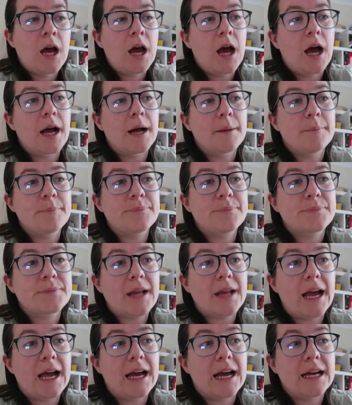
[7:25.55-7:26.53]

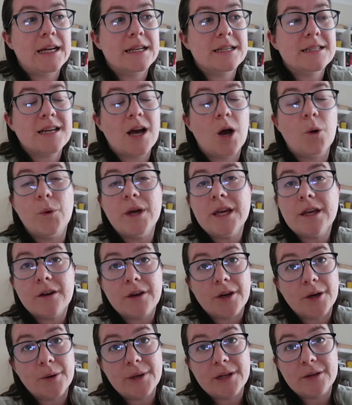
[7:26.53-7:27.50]
And a week
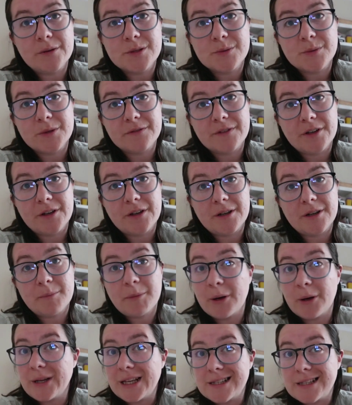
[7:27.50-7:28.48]
ago we lost one of our
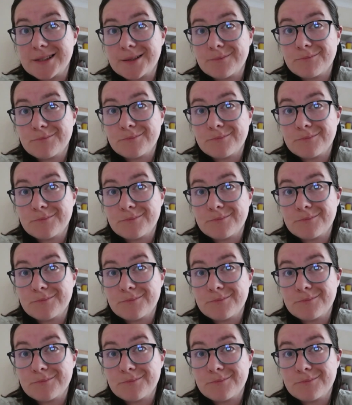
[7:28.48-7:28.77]
ponies.